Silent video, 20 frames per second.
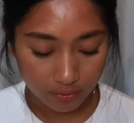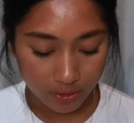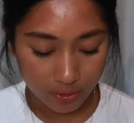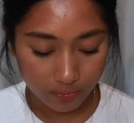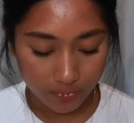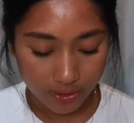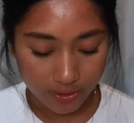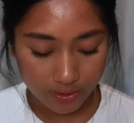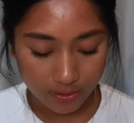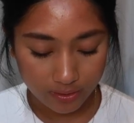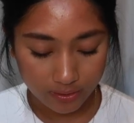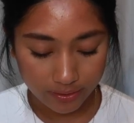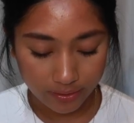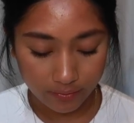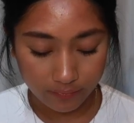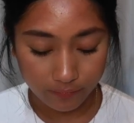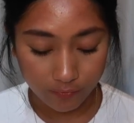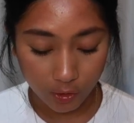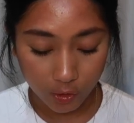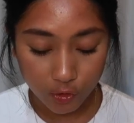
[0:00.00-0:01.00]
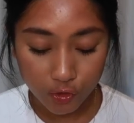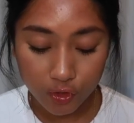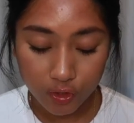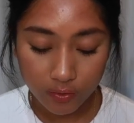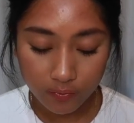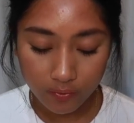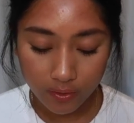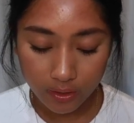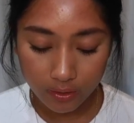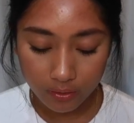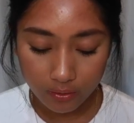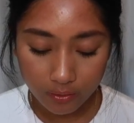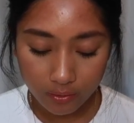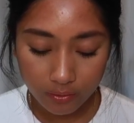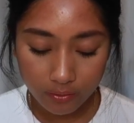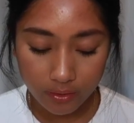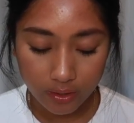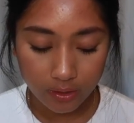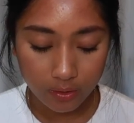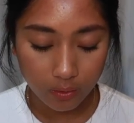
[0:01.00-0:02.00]
is basically a version of
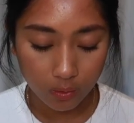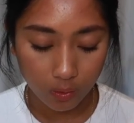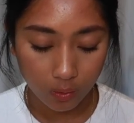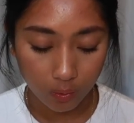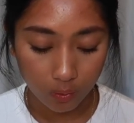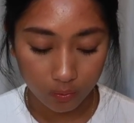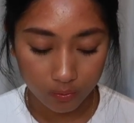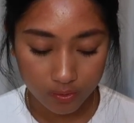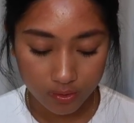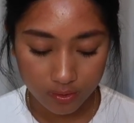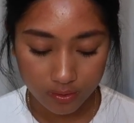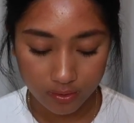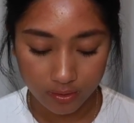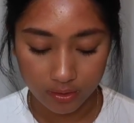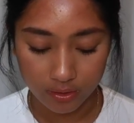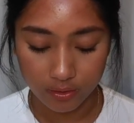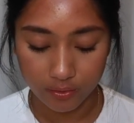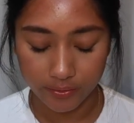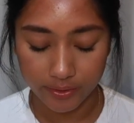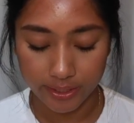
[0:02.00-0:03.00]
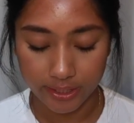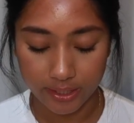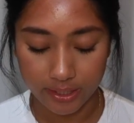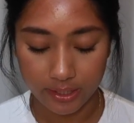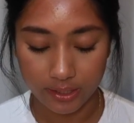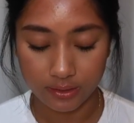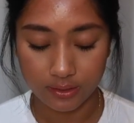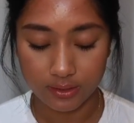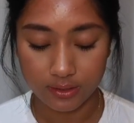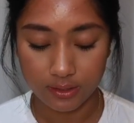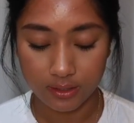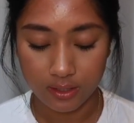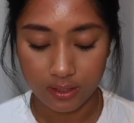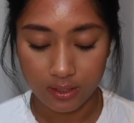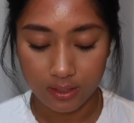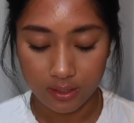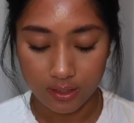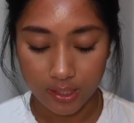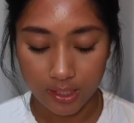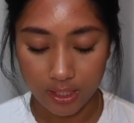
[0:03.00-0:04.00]
retinol that holds the ingredient
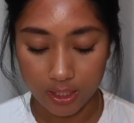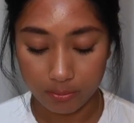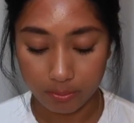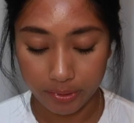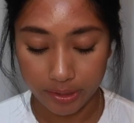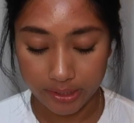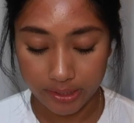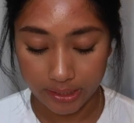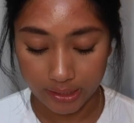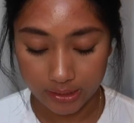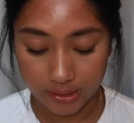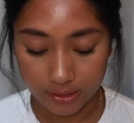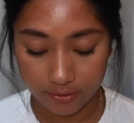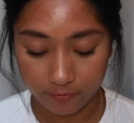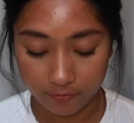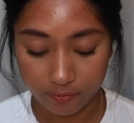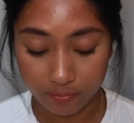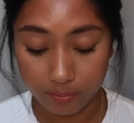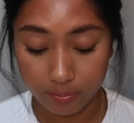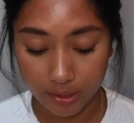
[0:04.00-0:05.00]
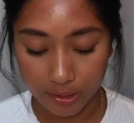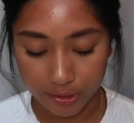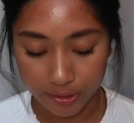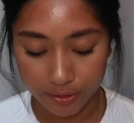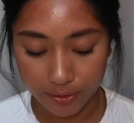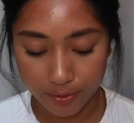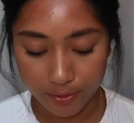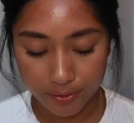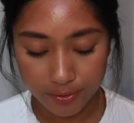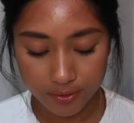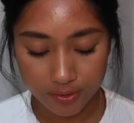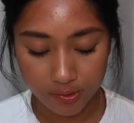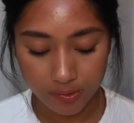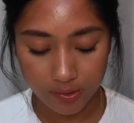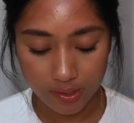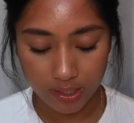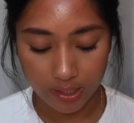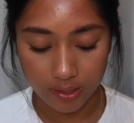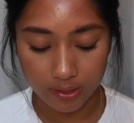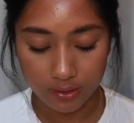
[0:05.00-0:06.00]
in a protective barrier so
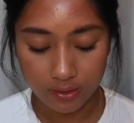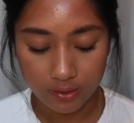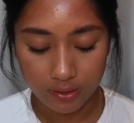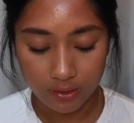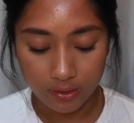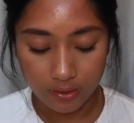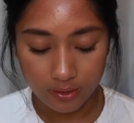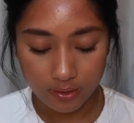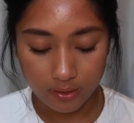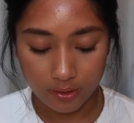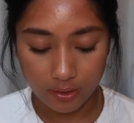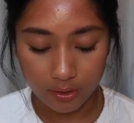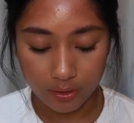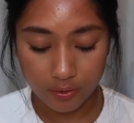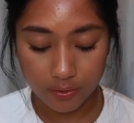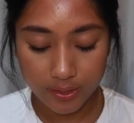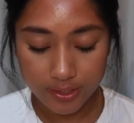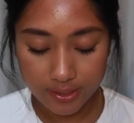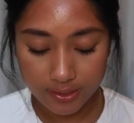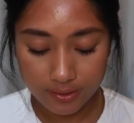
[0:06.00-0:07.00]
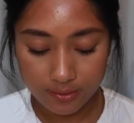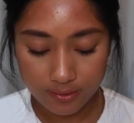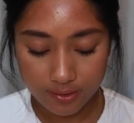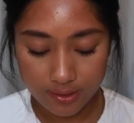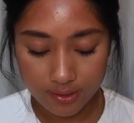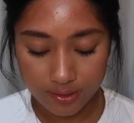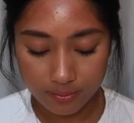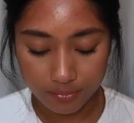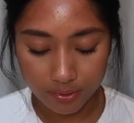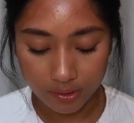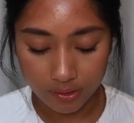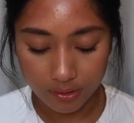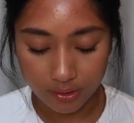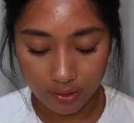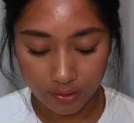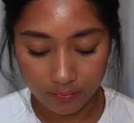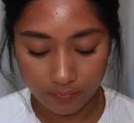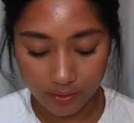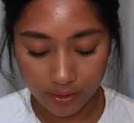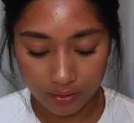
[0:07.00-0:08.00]
that it increases the
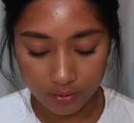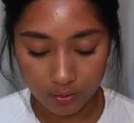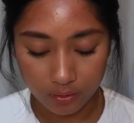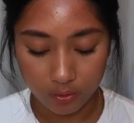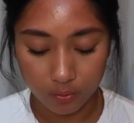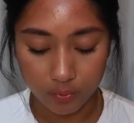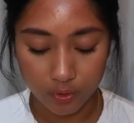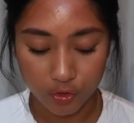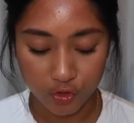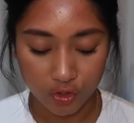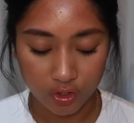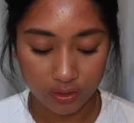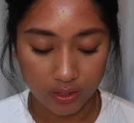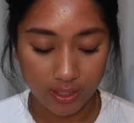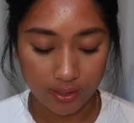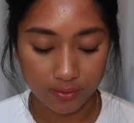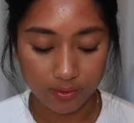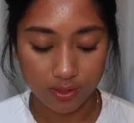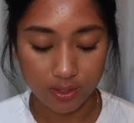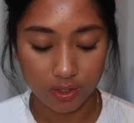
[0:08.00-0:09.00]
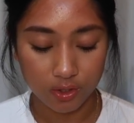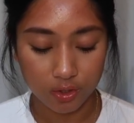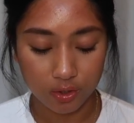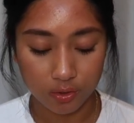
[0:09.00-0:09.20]
stability of retinol, which allows it